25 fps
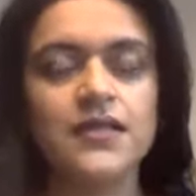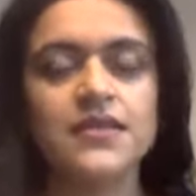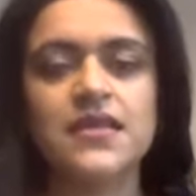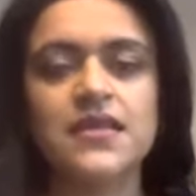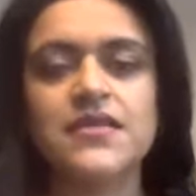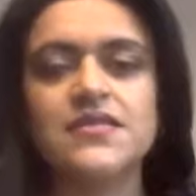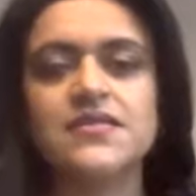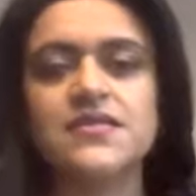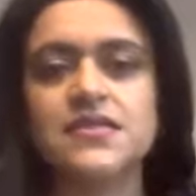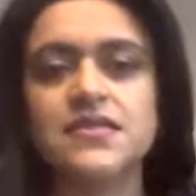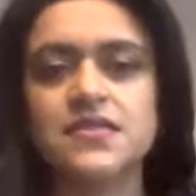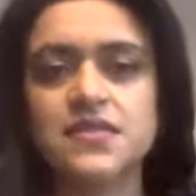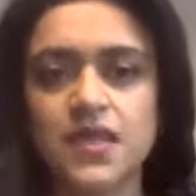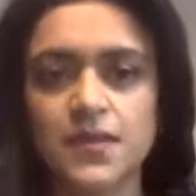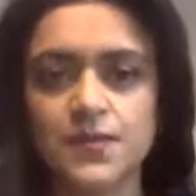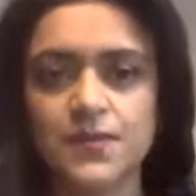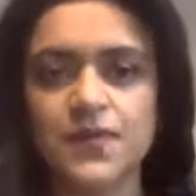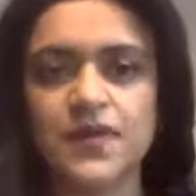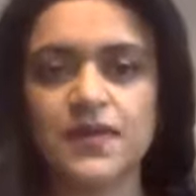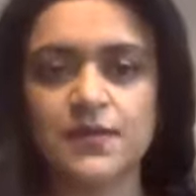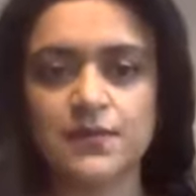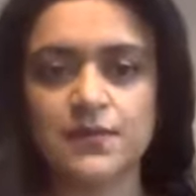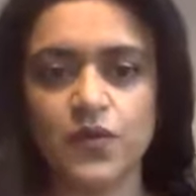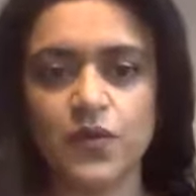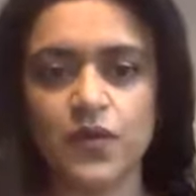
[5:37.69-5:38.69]
there's a
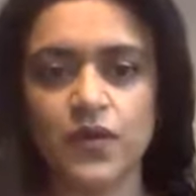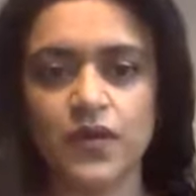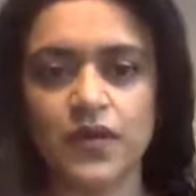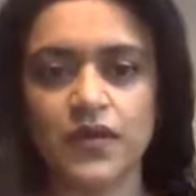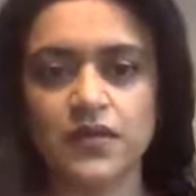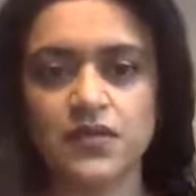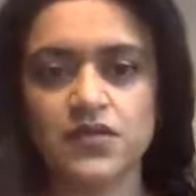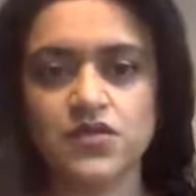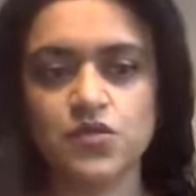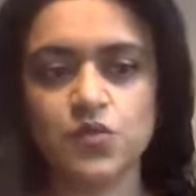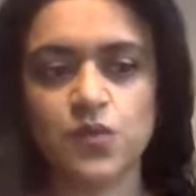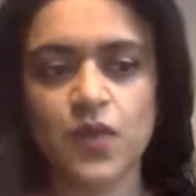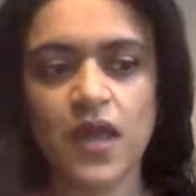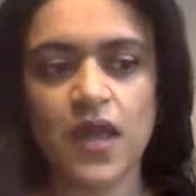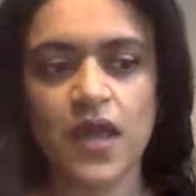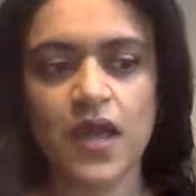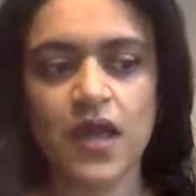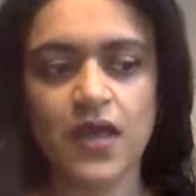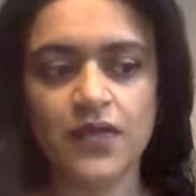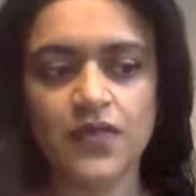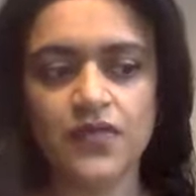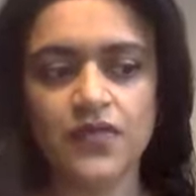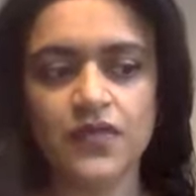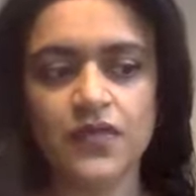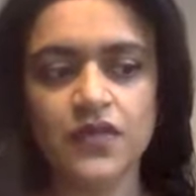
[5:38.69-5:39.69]
tipping point
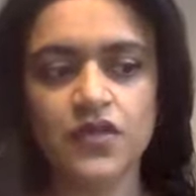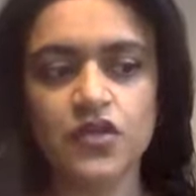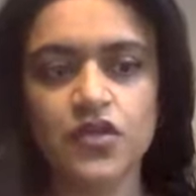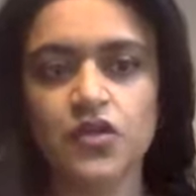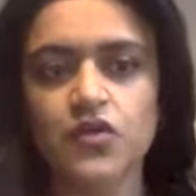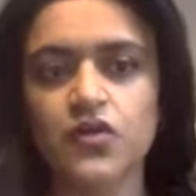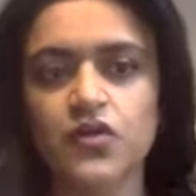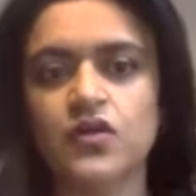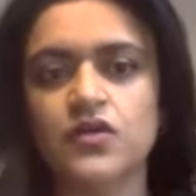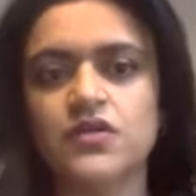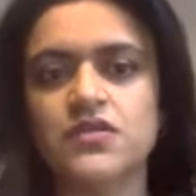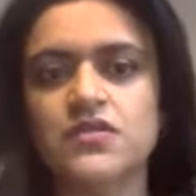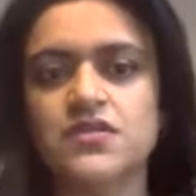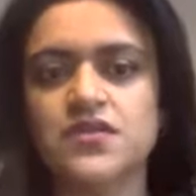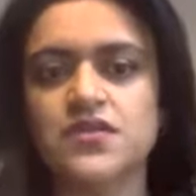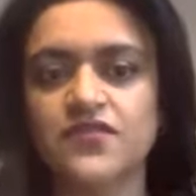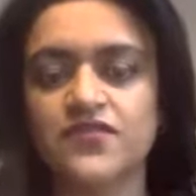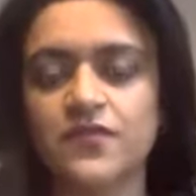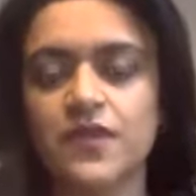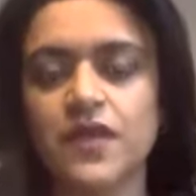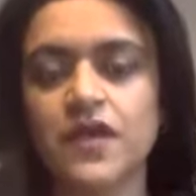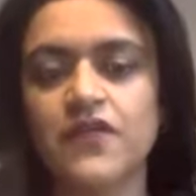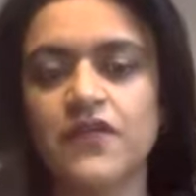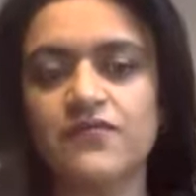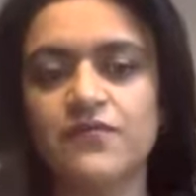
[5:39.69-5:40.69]
where the neurons
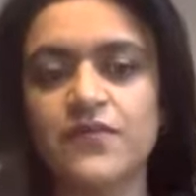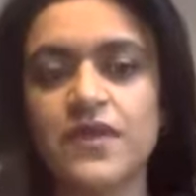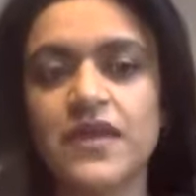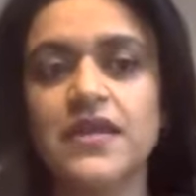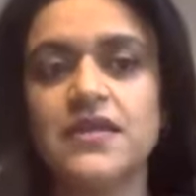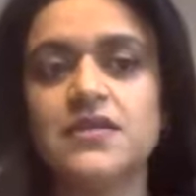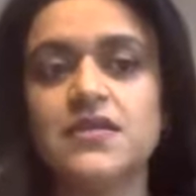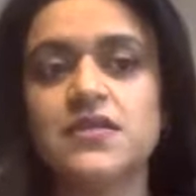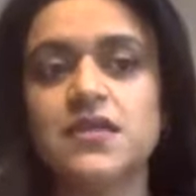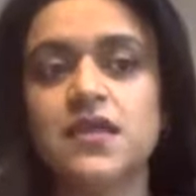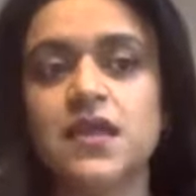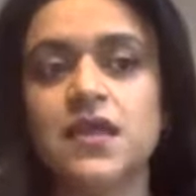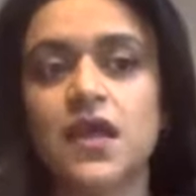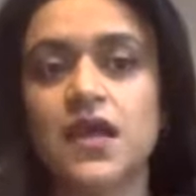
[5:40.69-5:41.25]
have made